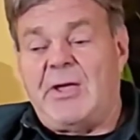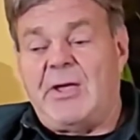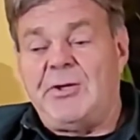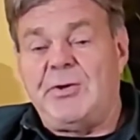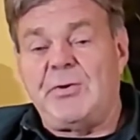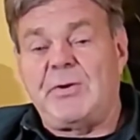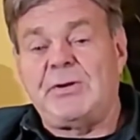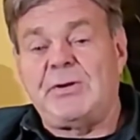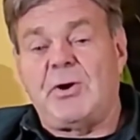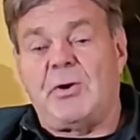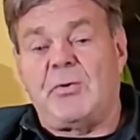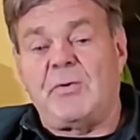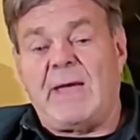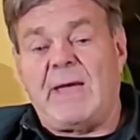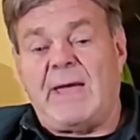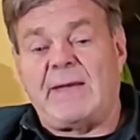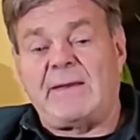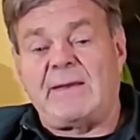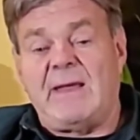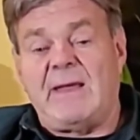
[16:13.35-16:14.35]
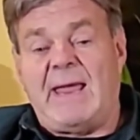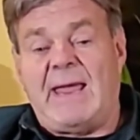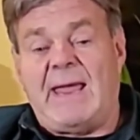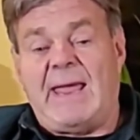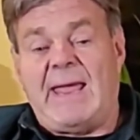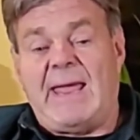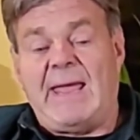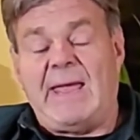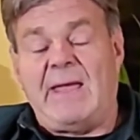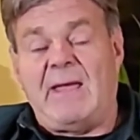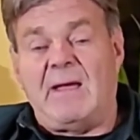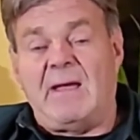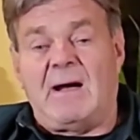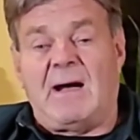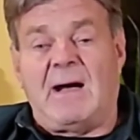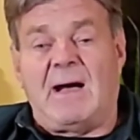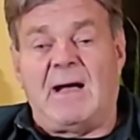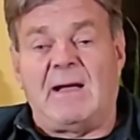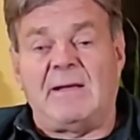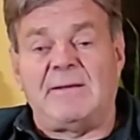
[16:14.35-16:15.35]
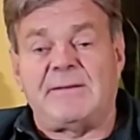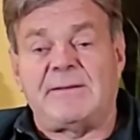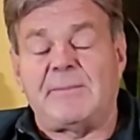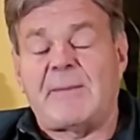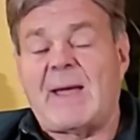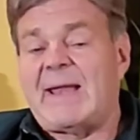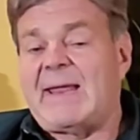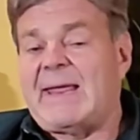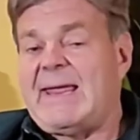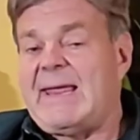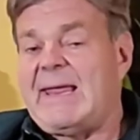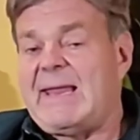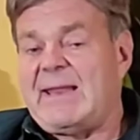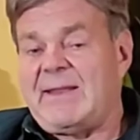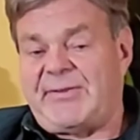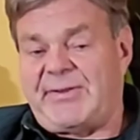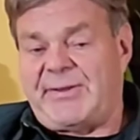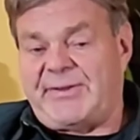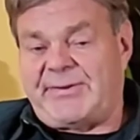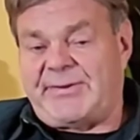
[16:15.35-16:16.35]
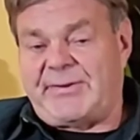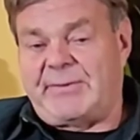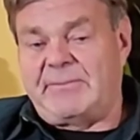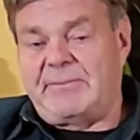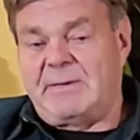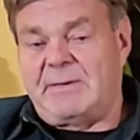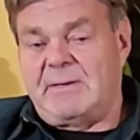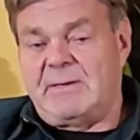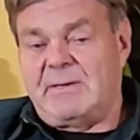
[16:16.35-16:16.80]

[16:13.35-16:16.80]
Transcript: you can go get a uh, some kind of heating system.